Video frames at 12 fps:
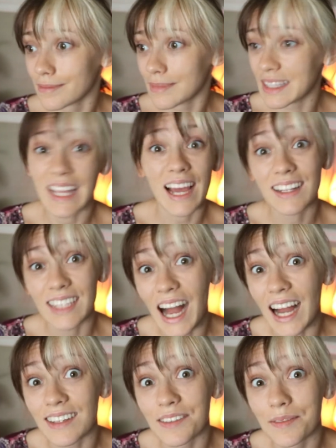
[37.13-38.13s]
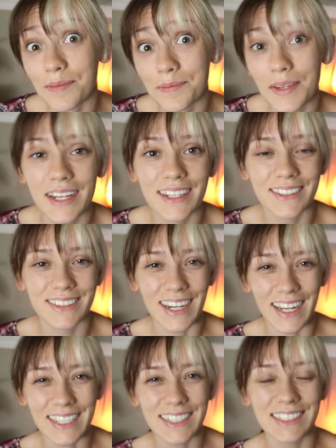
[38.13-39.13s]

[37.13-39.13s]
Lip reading: not a lot, right?